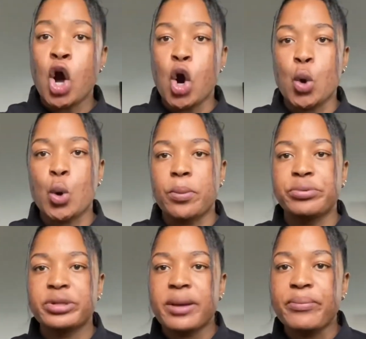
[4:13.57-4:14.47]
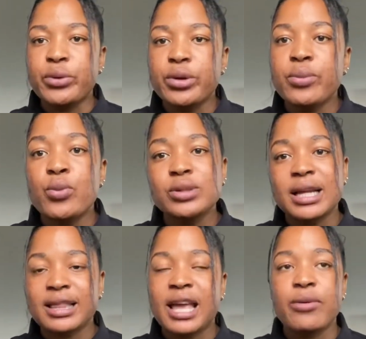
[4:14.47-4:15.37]
uncompleted building, most
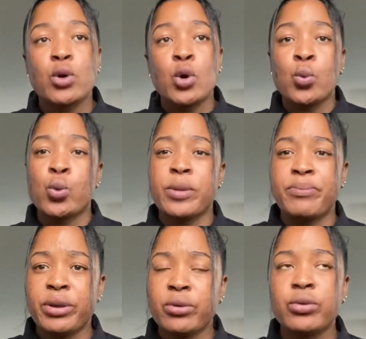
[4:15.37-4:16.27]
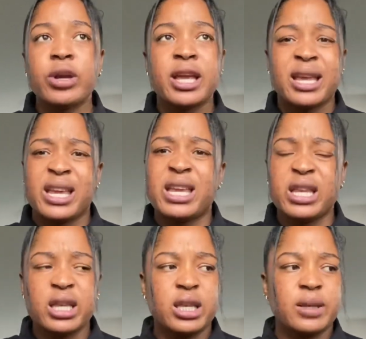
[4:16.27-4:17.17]
of the time we build
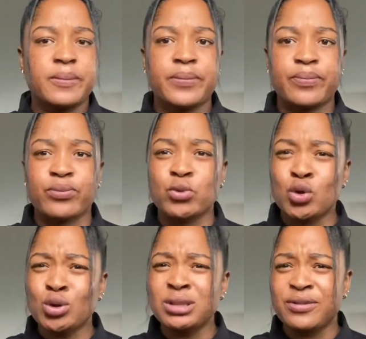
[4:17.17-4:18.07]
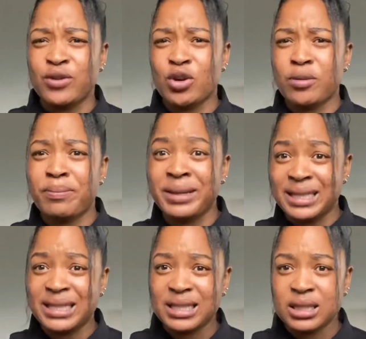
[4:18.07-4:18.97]
in non-developed
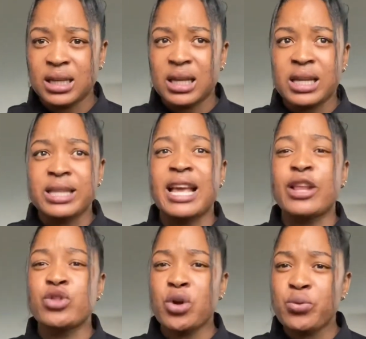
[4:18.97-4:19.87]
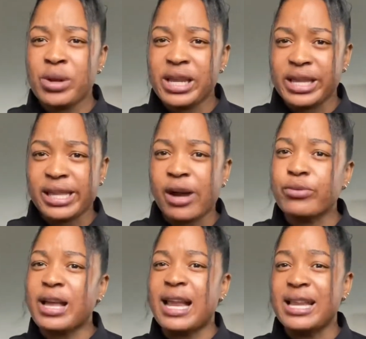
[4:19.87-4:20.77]
places. They are not really in town,
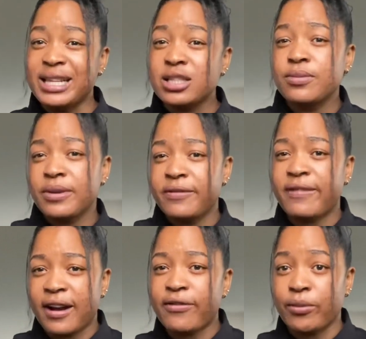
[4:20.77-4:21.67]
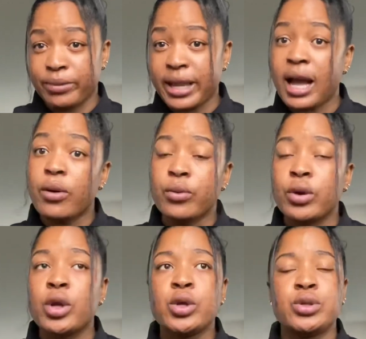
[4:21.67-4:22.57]
they are a little bit far from town.
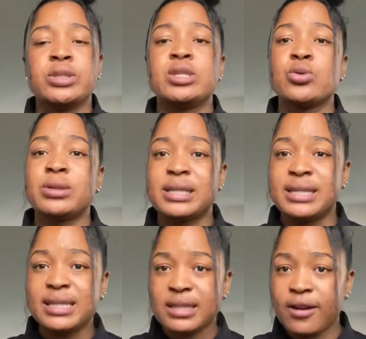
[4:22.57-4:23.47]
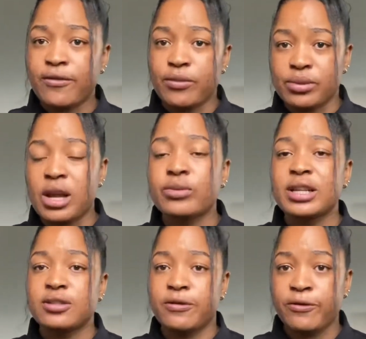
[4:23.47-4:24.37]
You see, so the distance from town,
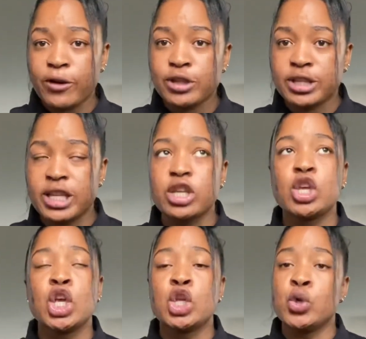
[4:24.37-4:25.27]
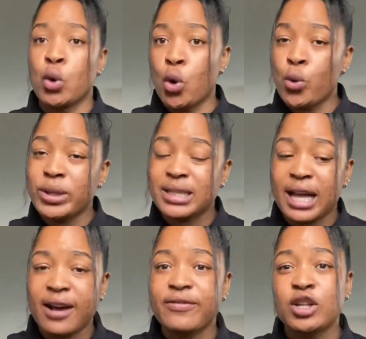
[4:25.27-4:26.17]
that's the first thing you always
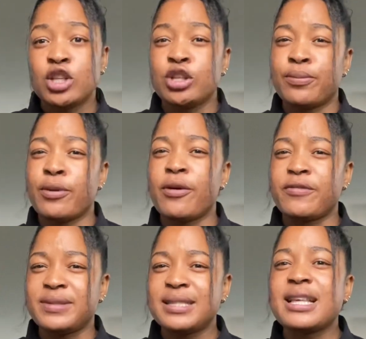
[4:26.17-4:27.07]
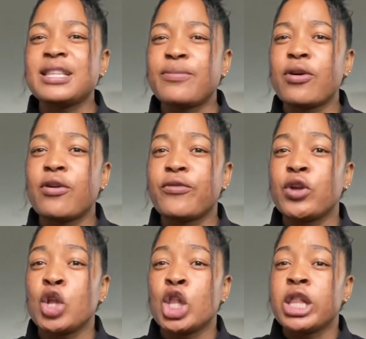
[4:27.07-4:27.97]
have. The problem of distance, the problem of
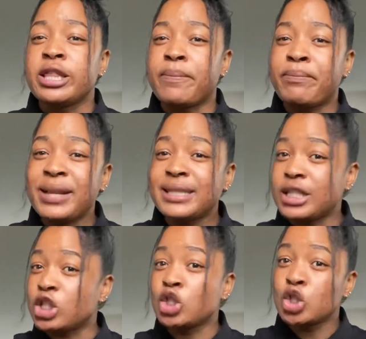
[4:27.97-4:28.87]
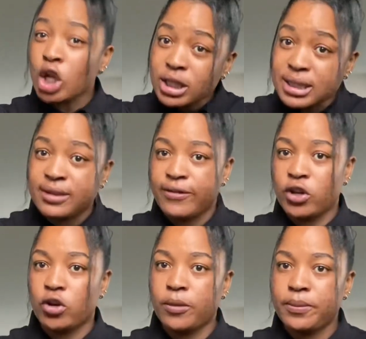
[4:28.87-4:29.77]
the place is not
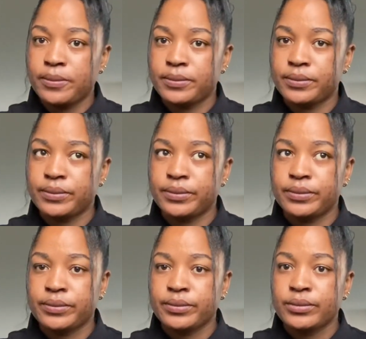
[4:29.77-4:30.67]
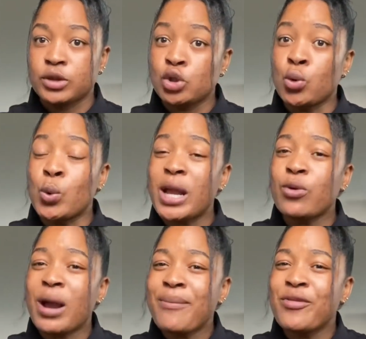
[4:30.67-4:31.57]
developed. So
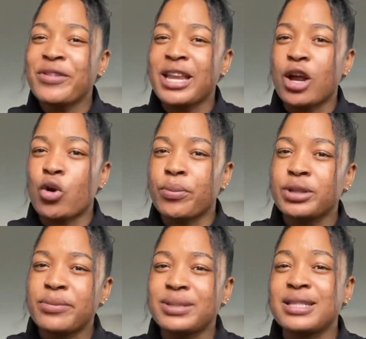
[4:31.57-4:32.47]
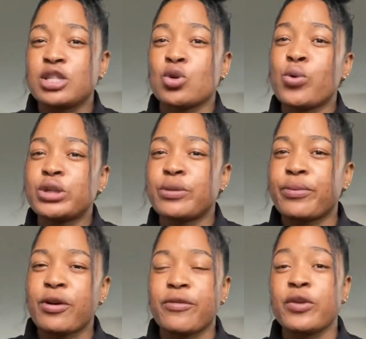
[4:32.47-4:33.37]
when moving in uncompleted, there's always a
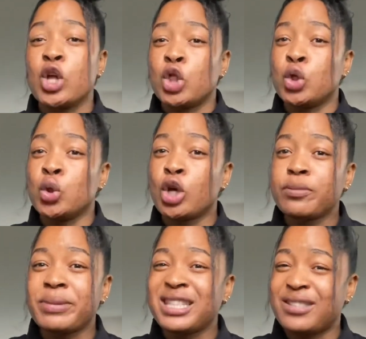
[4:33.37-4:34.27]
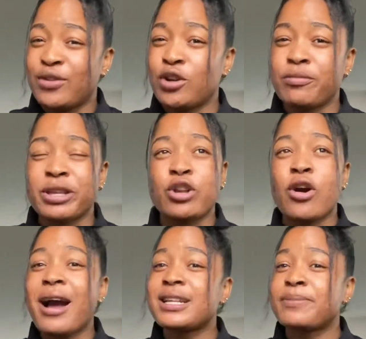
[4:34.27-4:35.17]
problem of not being developed in all
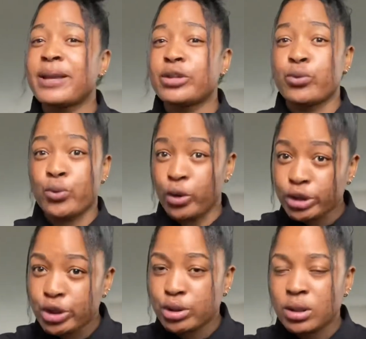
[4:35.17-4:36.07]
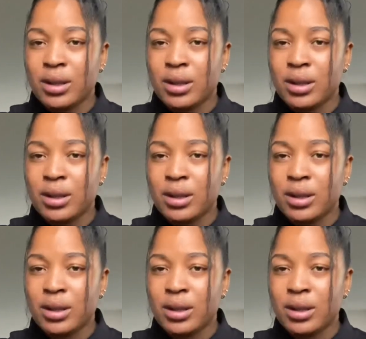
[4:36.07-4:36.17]
aspects. Roads,